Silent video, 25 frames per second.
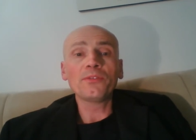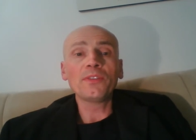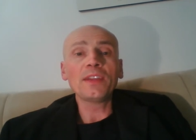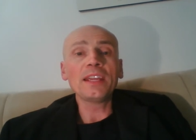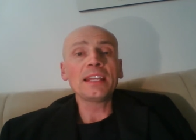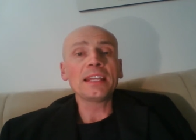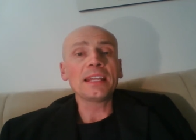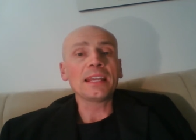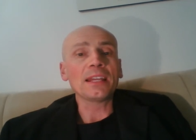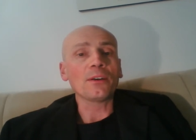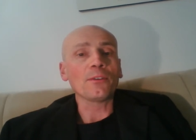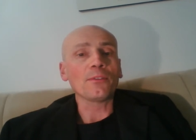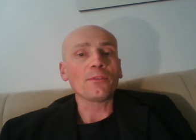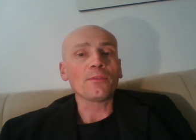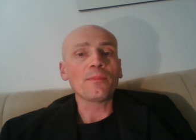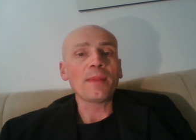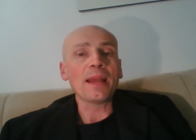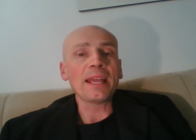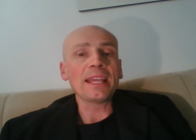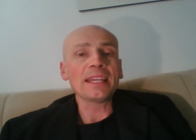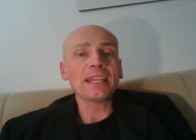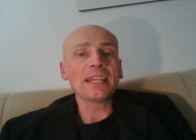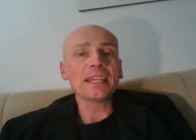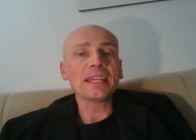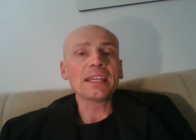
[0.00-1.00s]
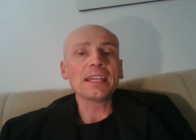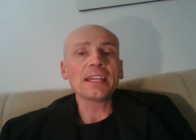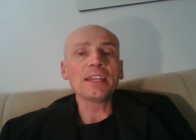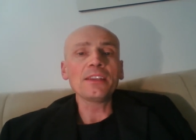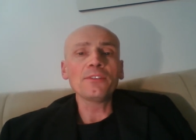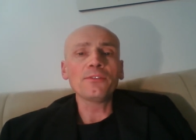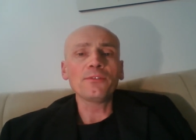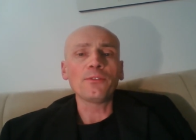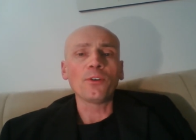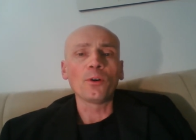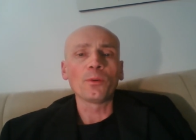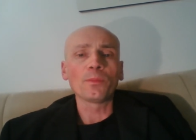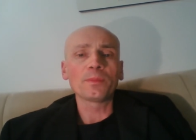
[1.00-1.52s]
feeling of making
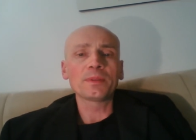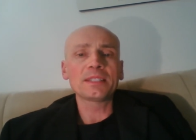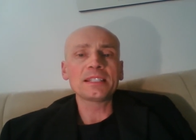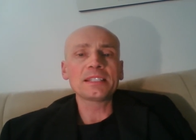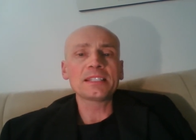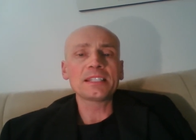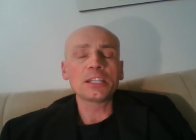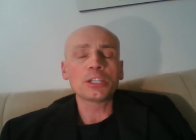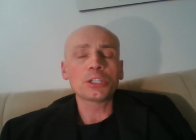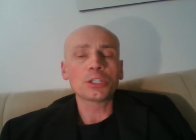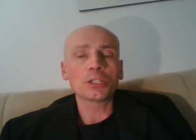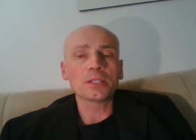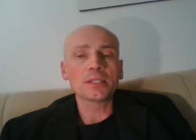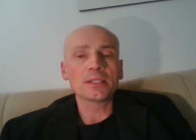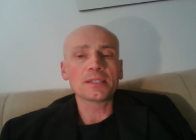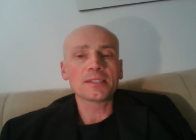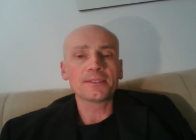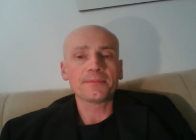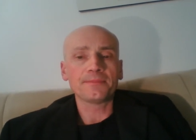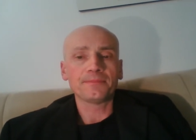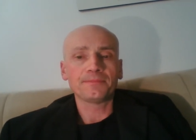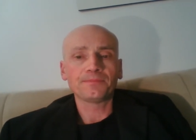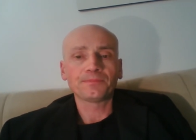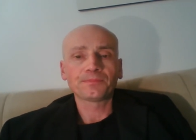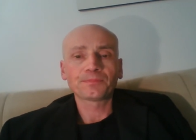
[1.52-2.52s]
informed decisions,